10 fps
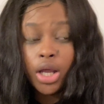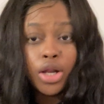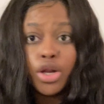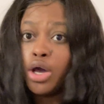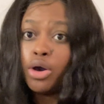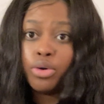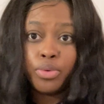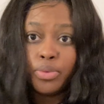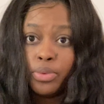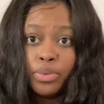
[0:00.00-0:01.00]

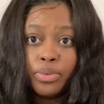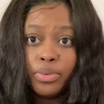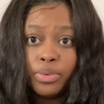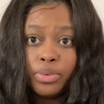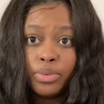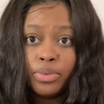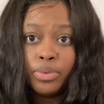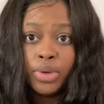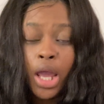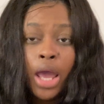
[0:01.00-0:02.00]
No.
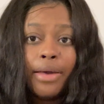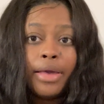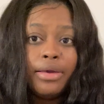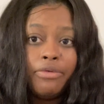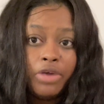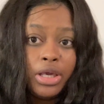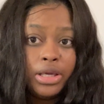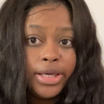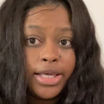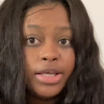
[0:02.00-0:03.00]
If
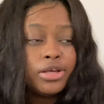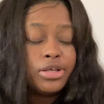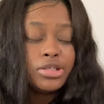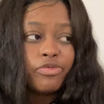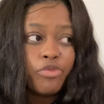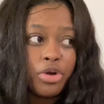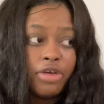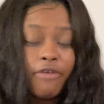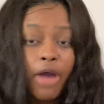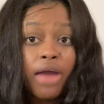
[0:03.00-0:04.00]
he is
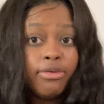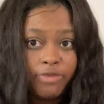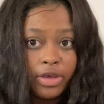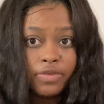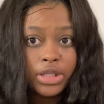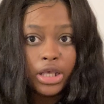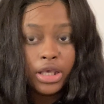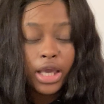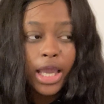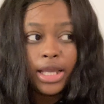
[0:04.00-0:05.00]
45,
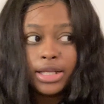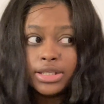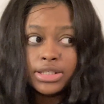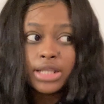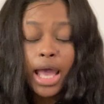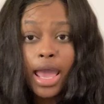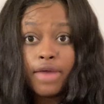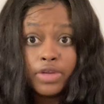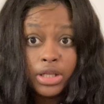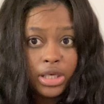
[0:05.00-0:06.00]
50, and he does not
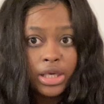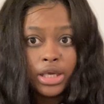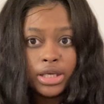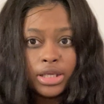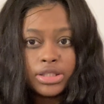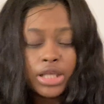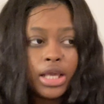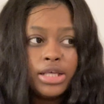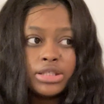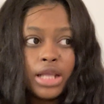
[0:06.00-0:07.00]
have any kids, and
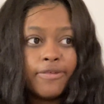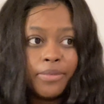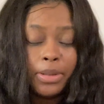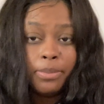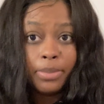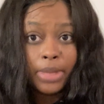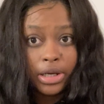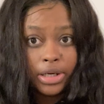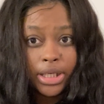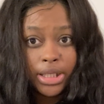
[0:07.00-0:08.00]
he's never been
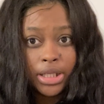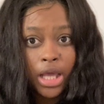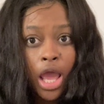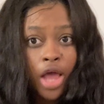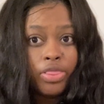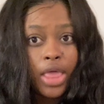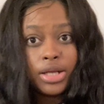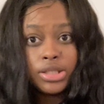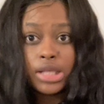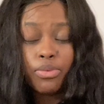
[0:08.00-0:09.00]
married,
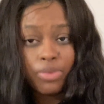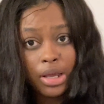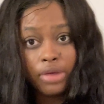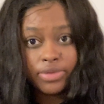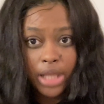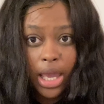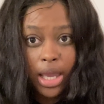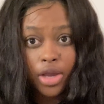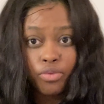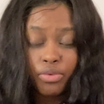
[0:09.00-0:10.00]
that is a red
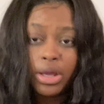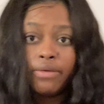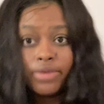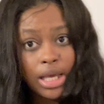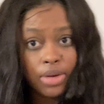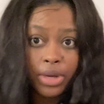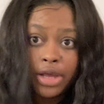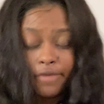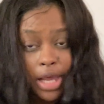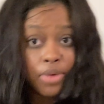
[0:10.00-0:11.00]
flag. Red flag,
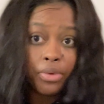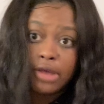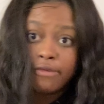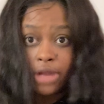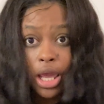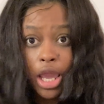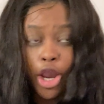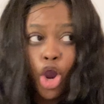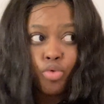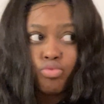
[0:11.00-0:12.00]
red flag, red flag.
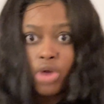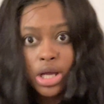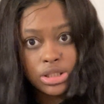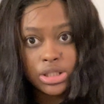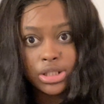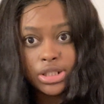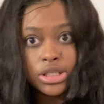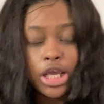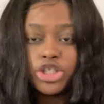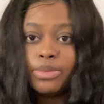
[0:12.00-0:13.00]
Run,
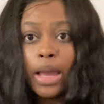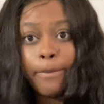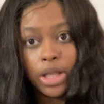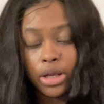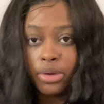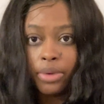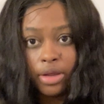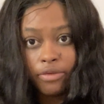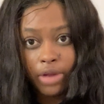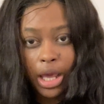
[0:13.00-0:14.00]
sis. It should be a blaring
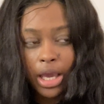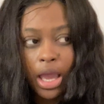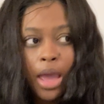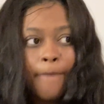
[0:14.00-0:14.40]
red flag.